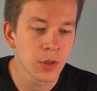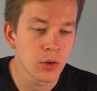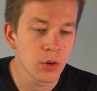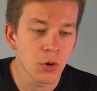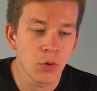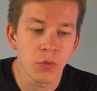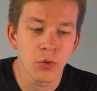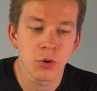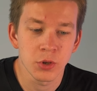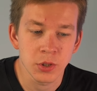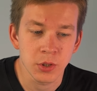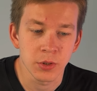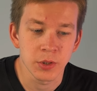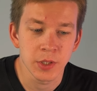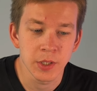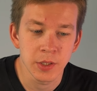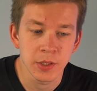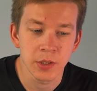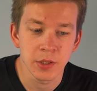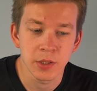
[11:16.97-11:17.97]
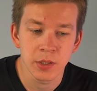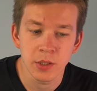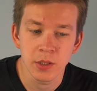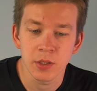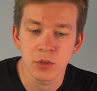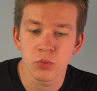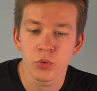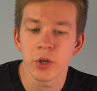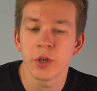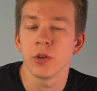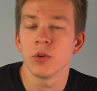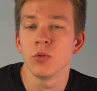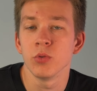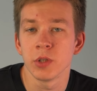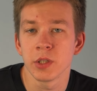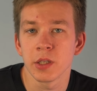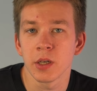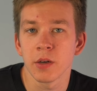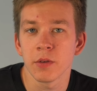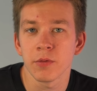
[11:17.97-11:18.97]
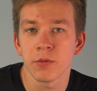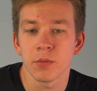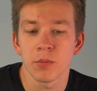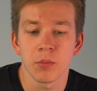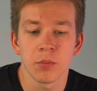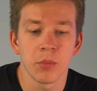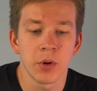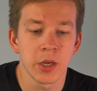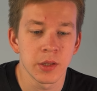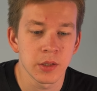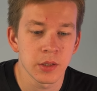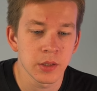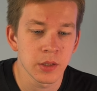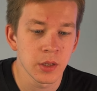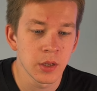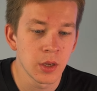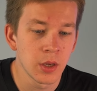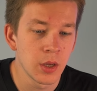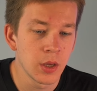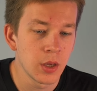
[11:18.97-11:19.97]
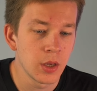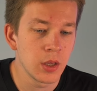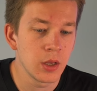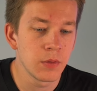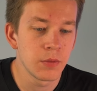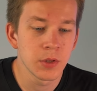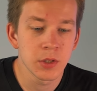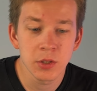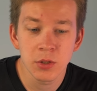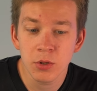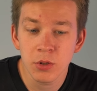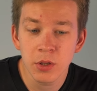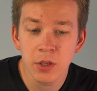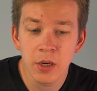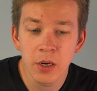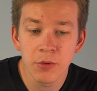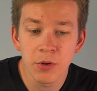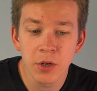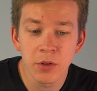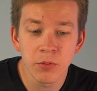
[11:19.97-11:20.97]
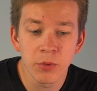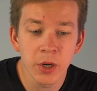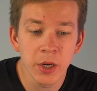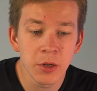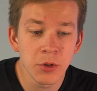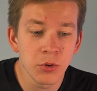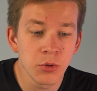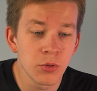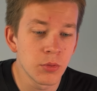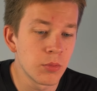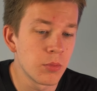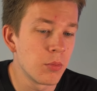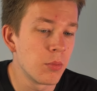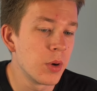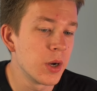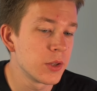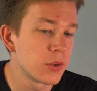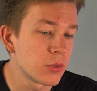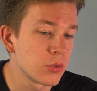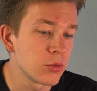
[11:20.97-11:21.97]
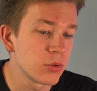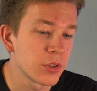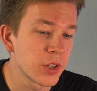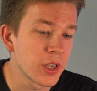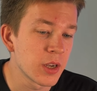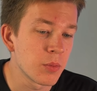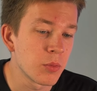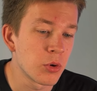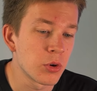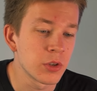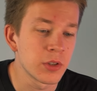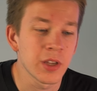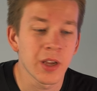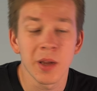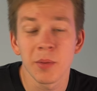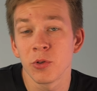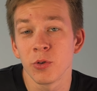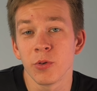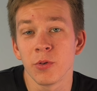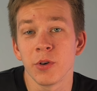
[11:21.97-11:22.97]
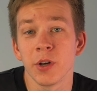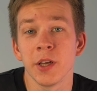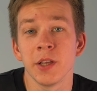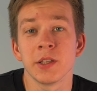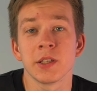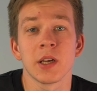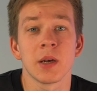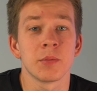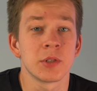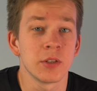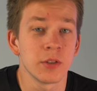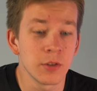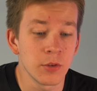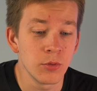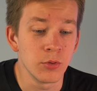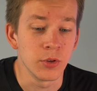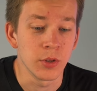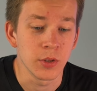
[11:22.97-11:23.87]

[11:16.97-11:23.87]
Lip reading: Of course, consistency is very good stuff, but if it's not delivering value, better to take more time to create something good.